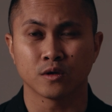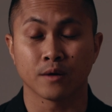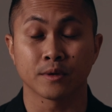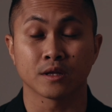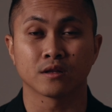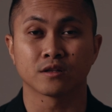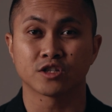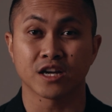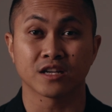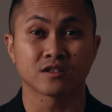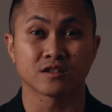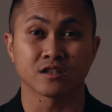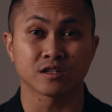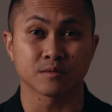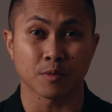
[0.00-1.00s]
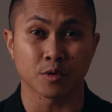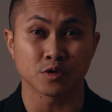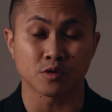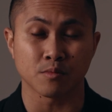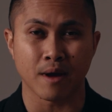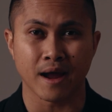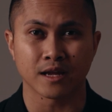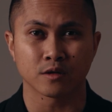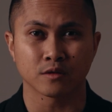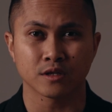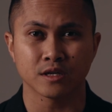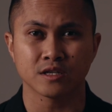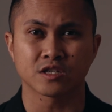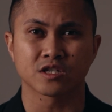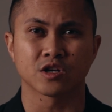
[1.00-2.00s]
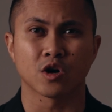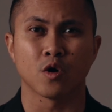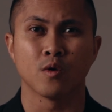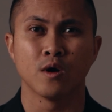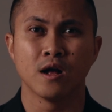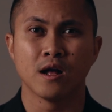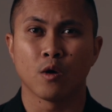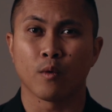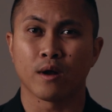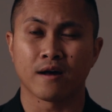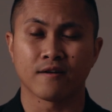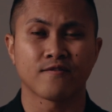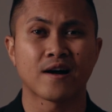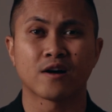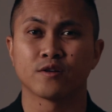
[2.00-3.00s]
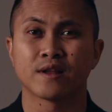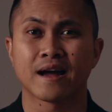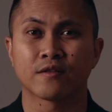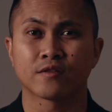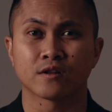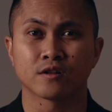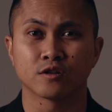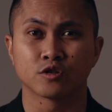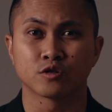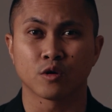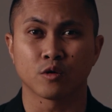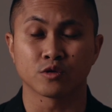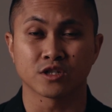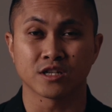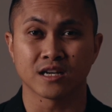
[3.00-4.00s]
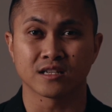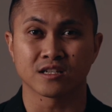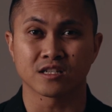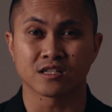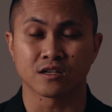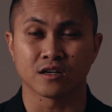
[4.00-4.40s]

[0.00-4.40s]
I mean, change the exposure manually. So when I found out that the drone changes uh,